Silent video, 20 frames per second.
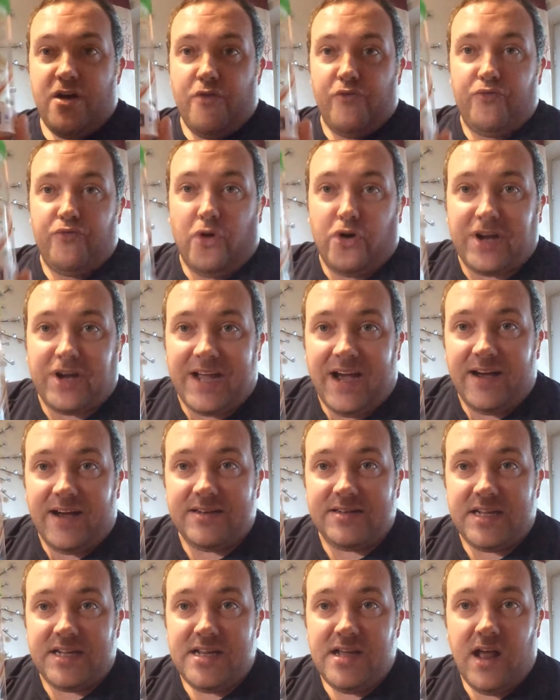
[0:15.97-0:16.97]
Rock
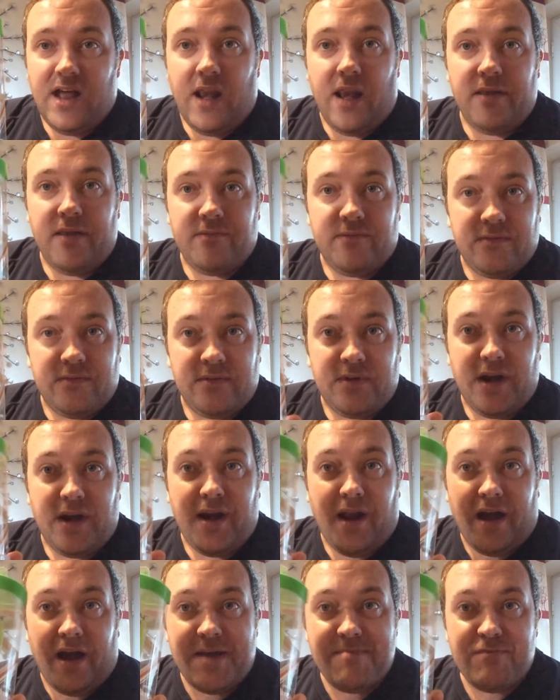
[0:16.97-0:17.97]
Candy
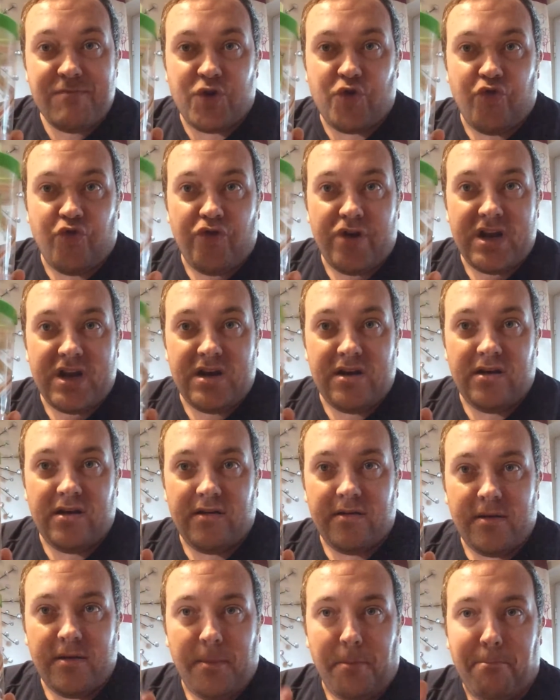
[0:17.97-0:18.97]
lime green
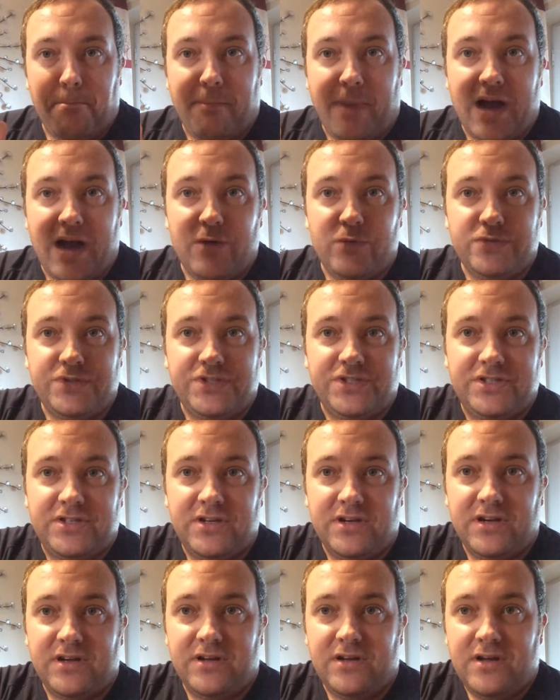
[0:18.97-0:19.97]
mouse.
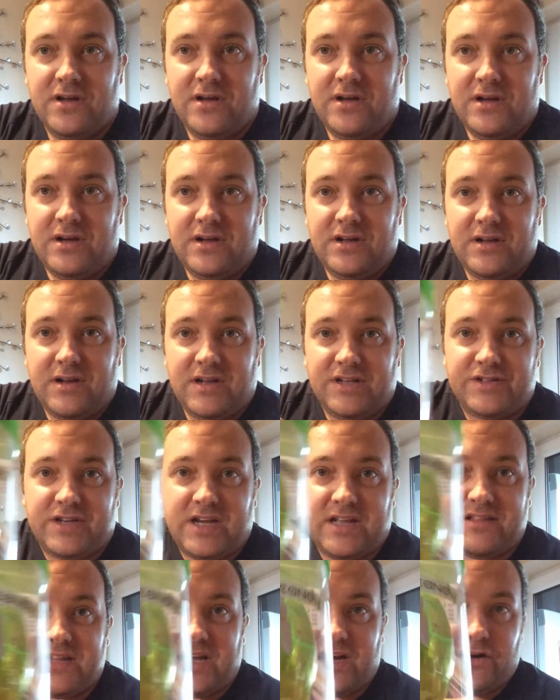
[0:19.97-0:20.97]
Let's
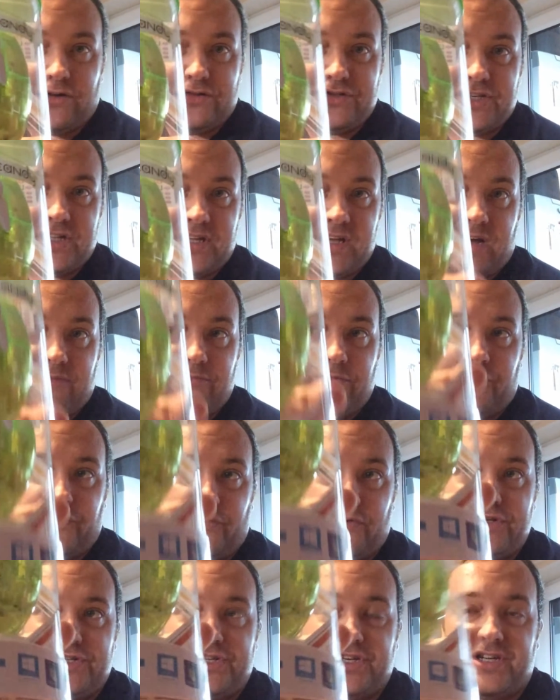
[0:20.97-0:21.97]
get that close to the camera for
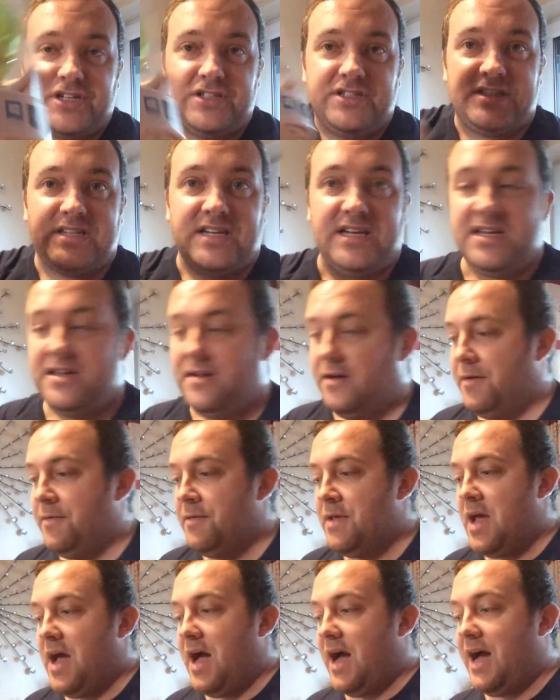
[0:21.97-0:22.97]
you so you can see.
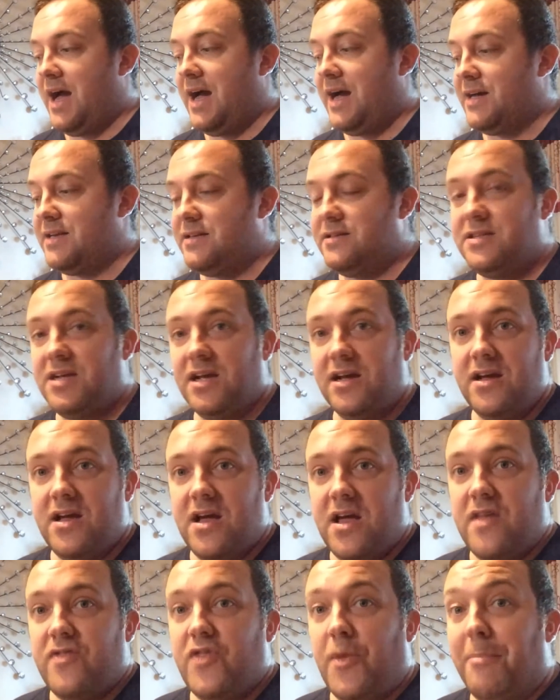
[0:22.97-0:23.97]
And
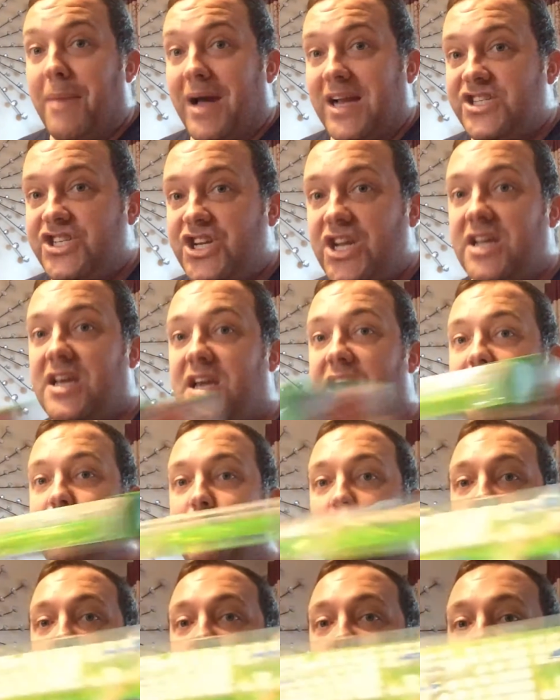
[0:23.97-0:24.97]
the matching
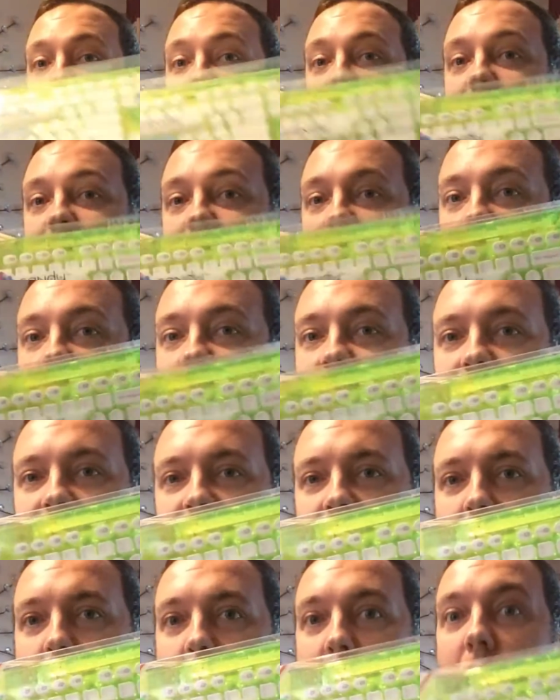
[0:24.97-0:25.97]
keyboard.
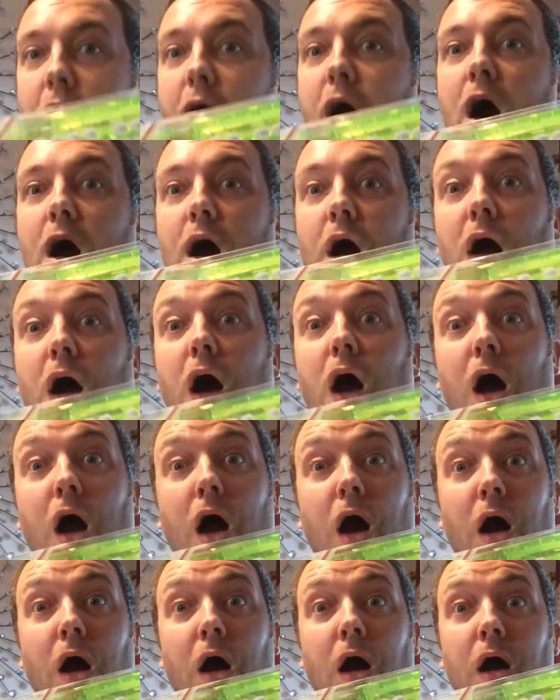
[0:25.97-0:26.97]
Oh,
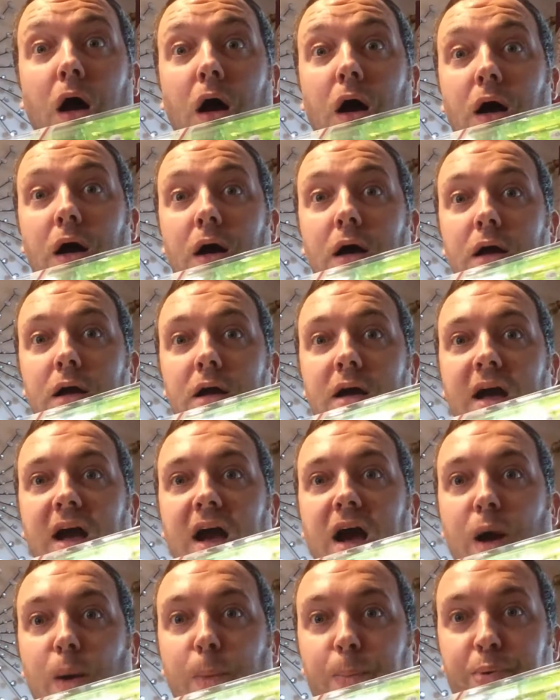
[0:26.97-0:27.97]

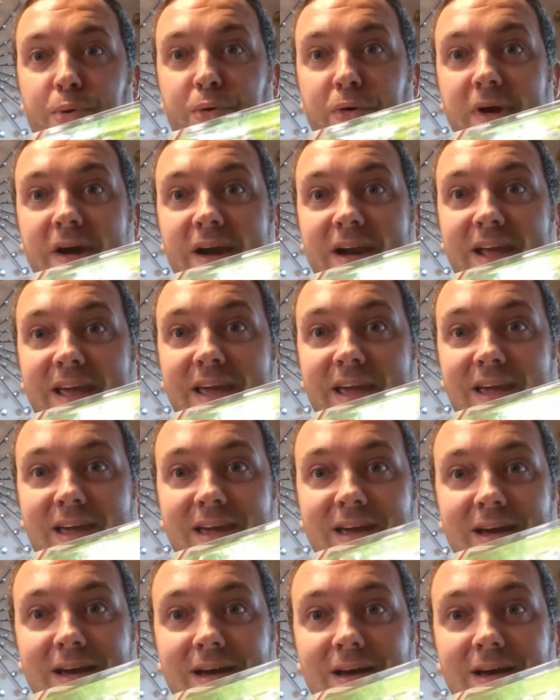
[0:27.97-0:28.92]
how pretty.